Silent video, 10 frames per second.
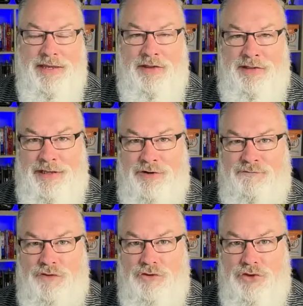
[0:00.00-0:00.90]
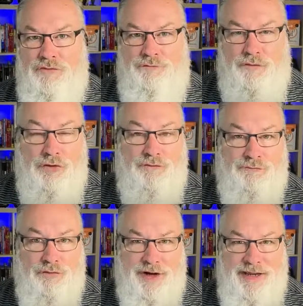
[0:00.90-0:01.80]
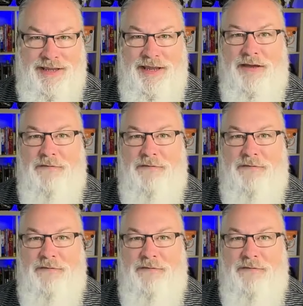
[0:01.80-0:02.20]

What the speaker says: He'll interview you for free,